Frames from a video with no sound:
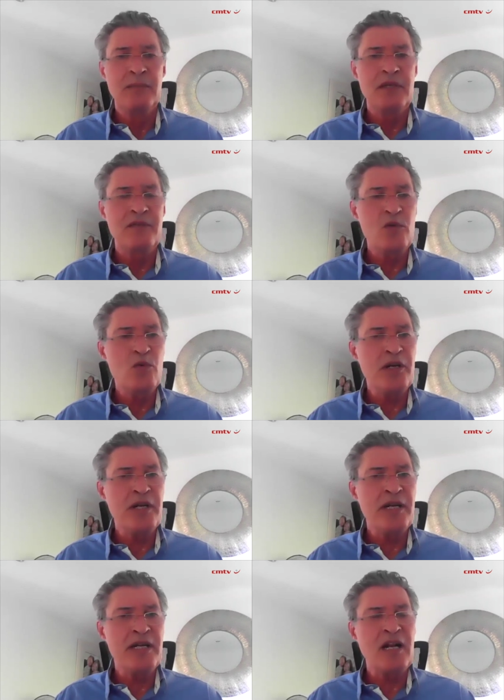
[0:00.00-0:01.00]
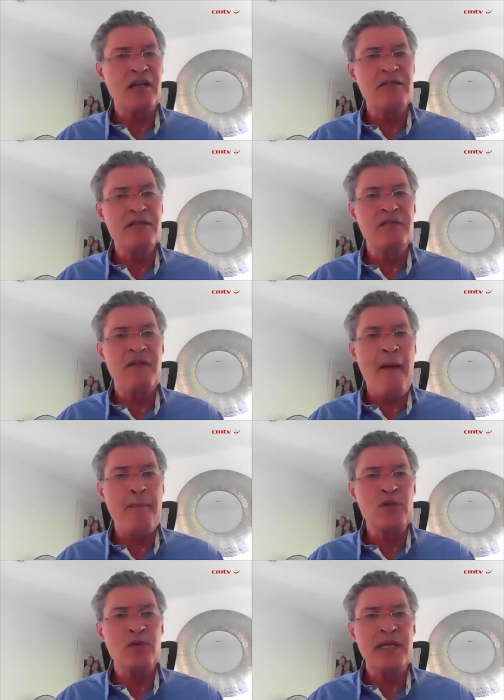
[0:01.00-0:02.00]
But if you work in a closed
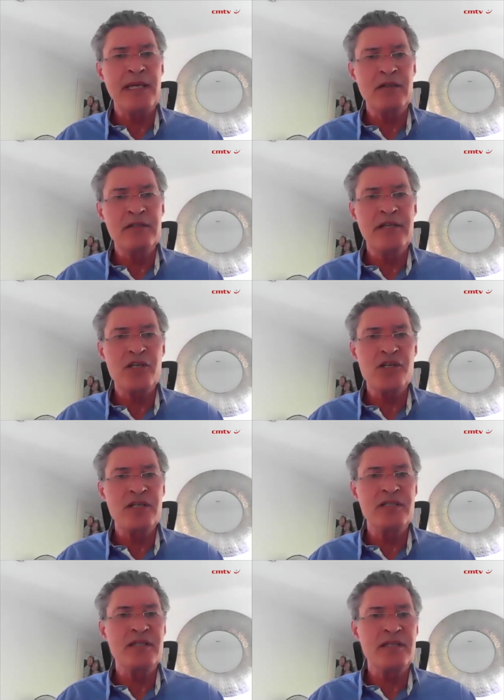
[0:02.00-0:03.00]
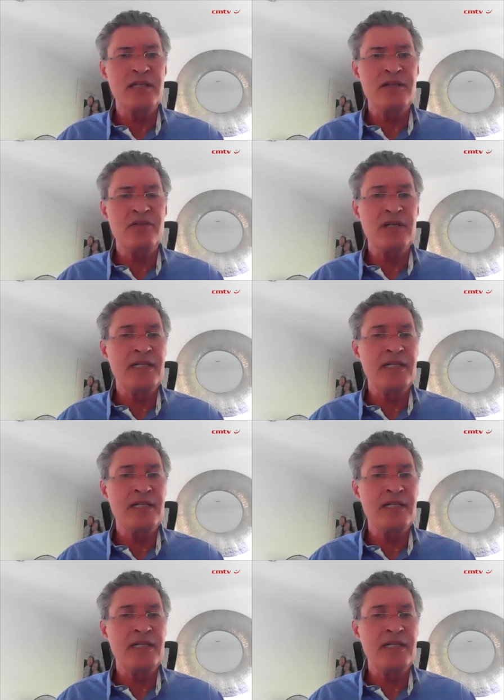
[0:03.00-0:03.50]
environment with air conditioners, et cetera,